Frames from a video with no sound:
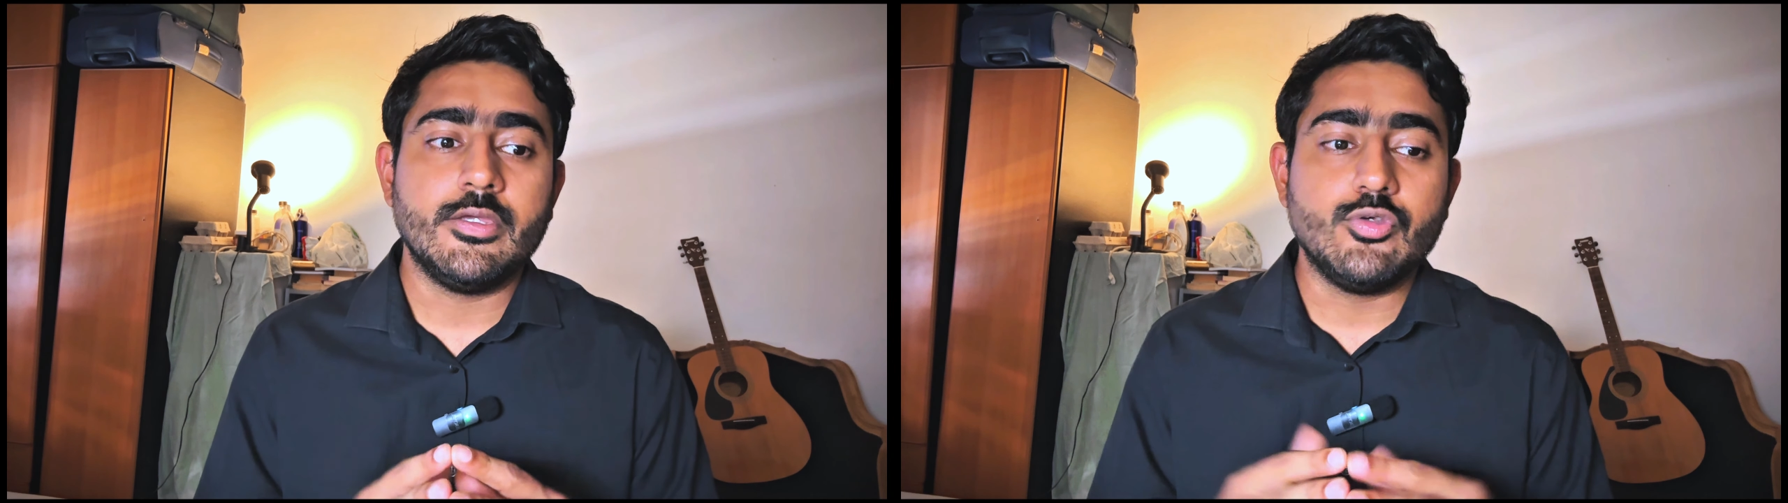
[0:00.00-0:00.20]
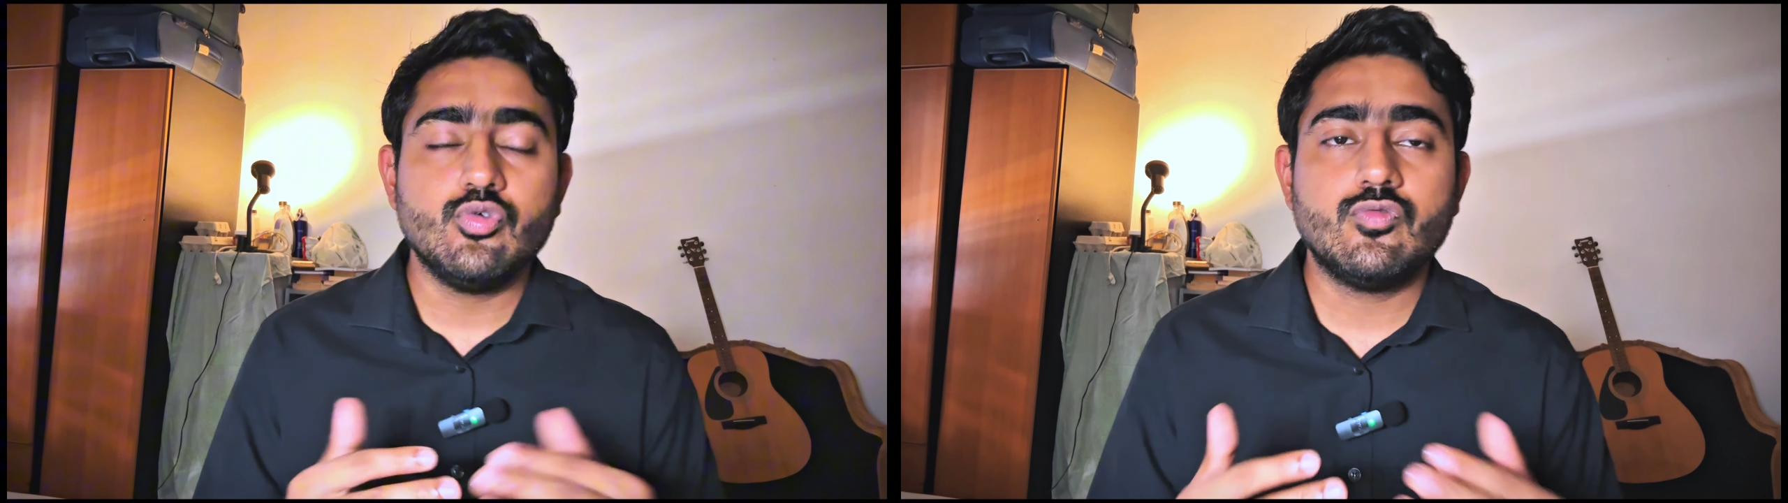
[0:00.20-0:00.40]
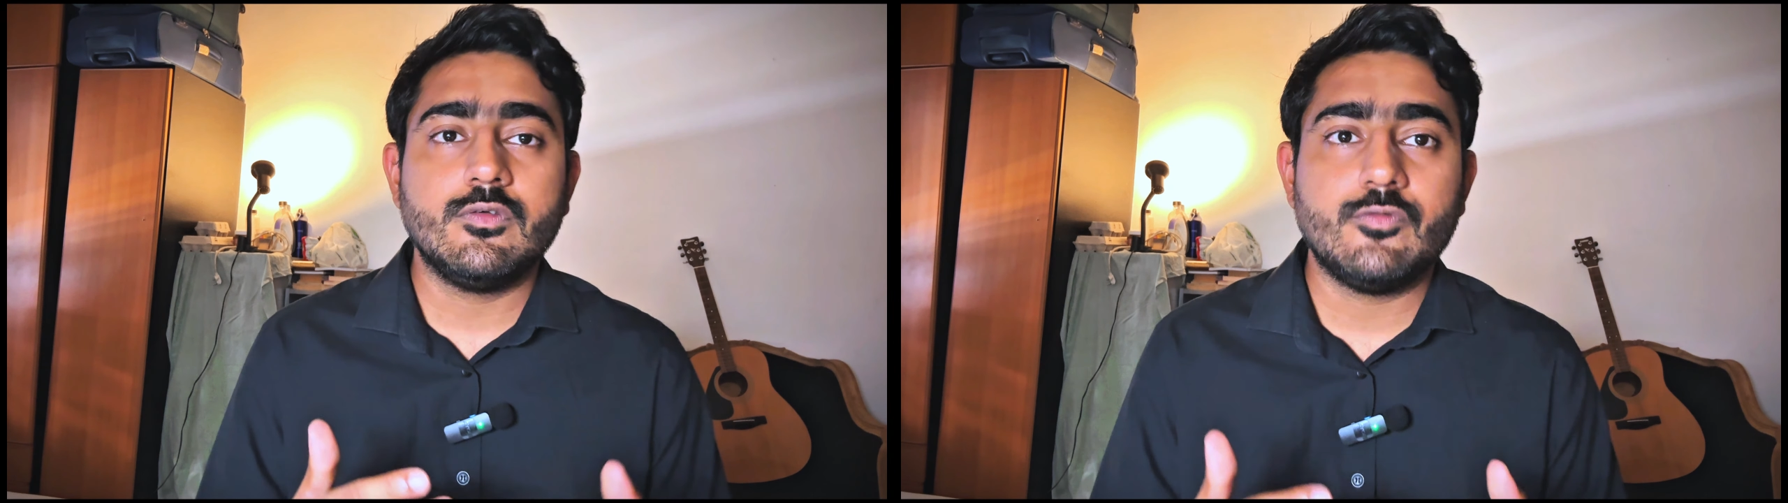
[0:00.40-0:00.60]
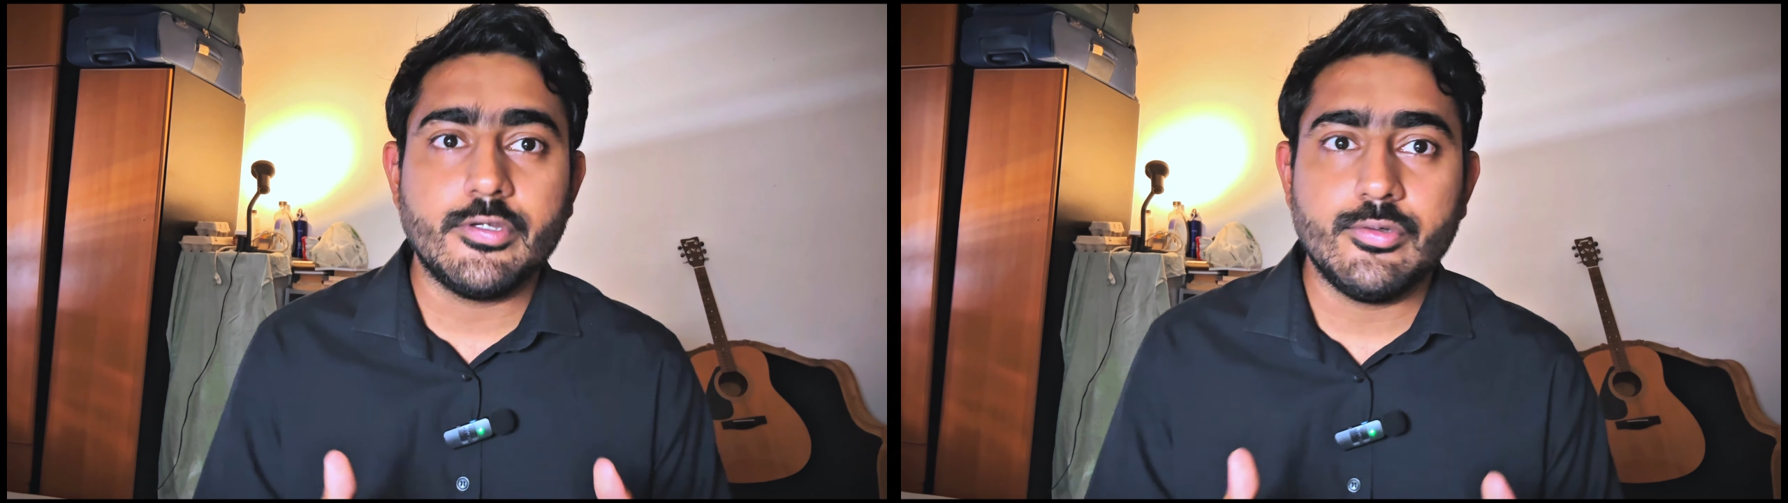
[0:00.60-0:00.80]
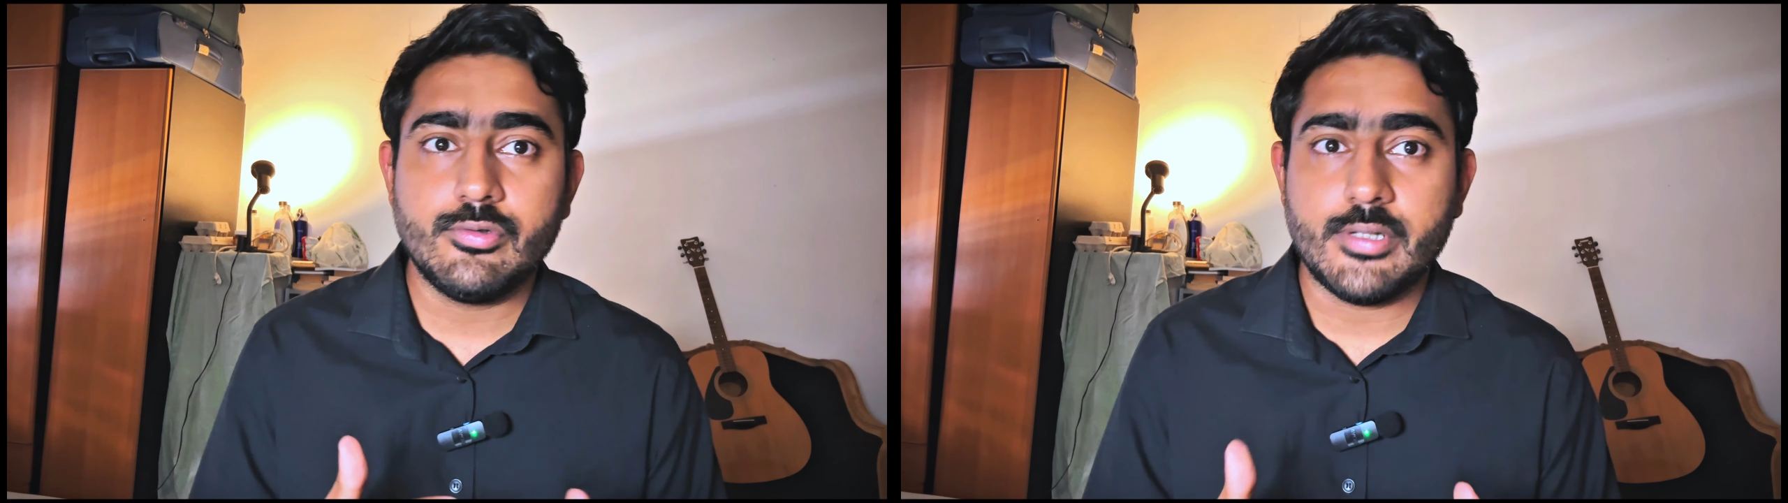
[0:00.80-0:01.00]
useful for
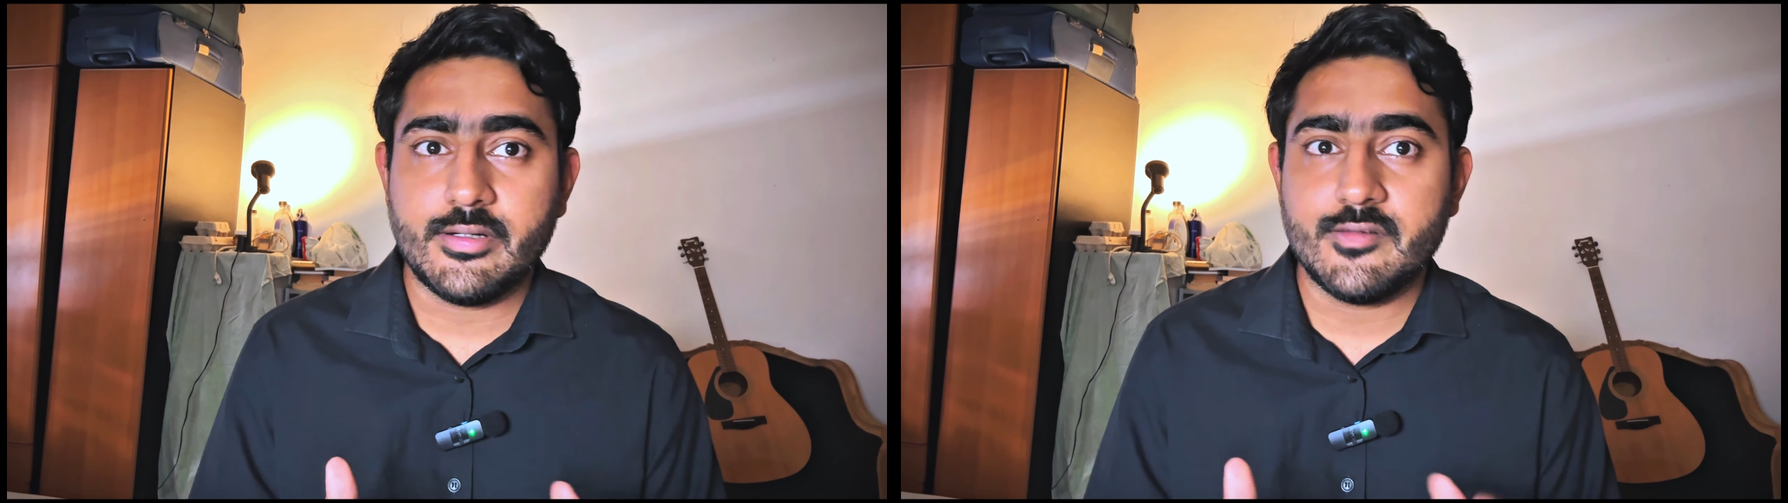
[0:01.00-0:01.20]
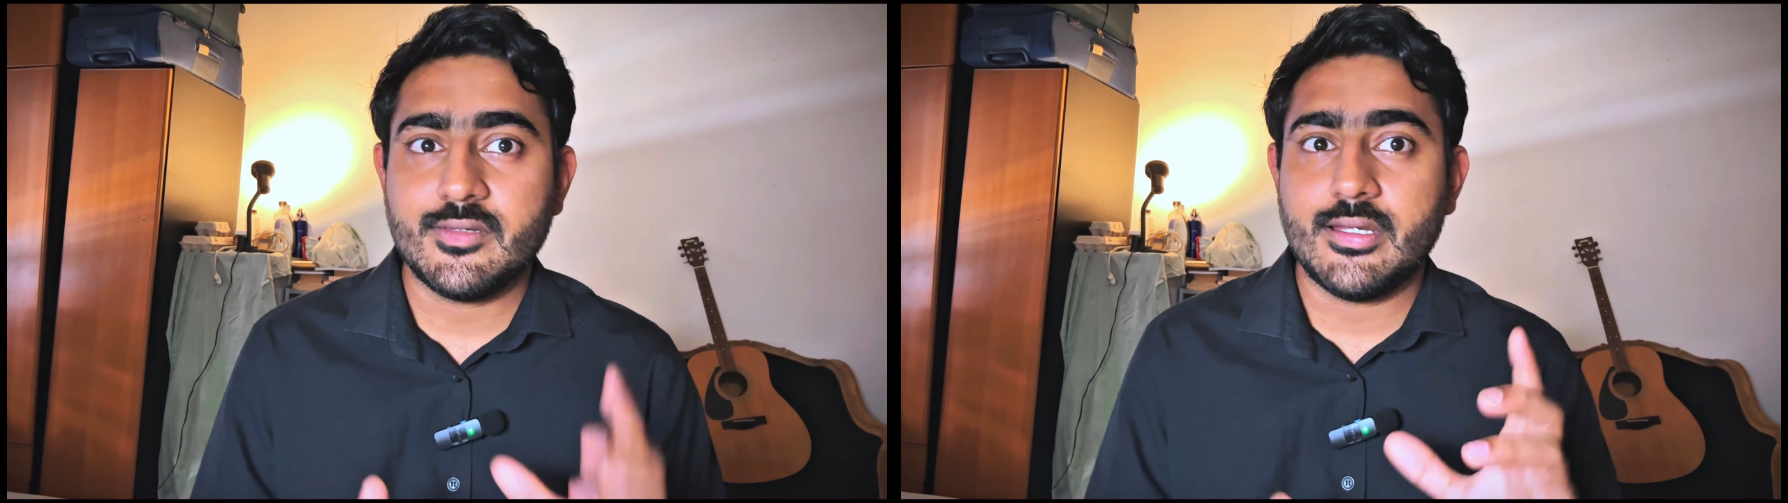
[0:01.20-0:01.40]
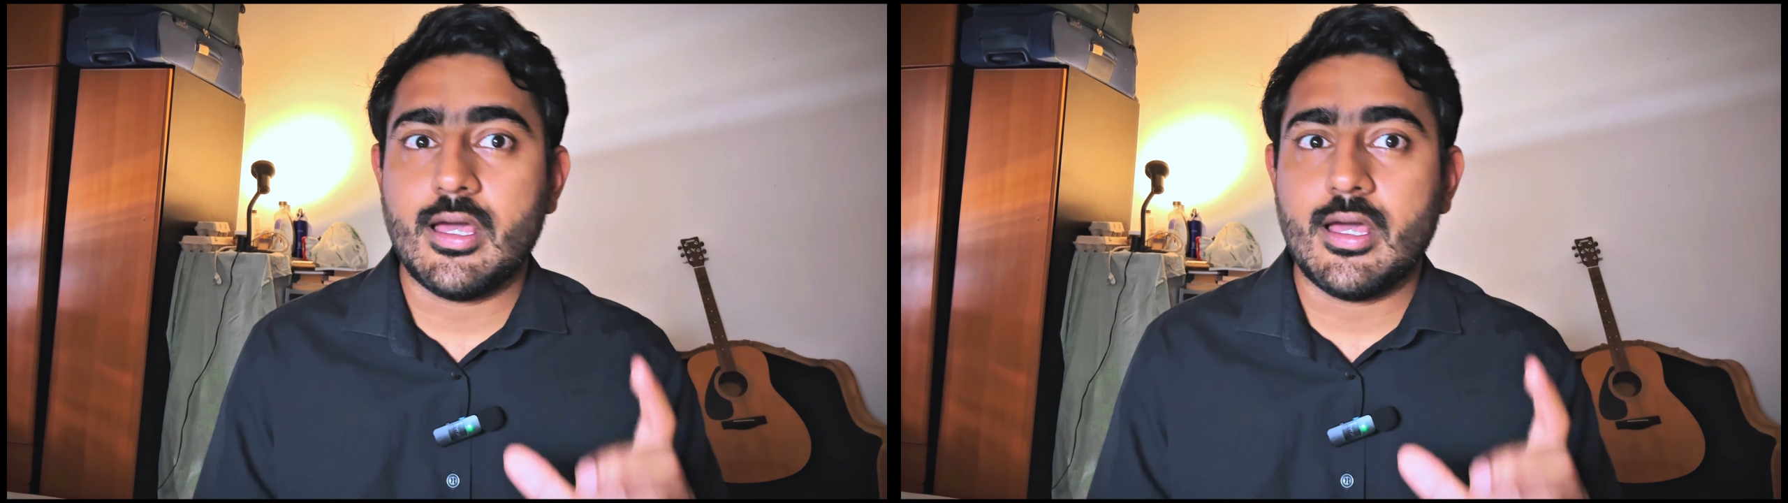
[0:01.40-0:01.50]
you to understand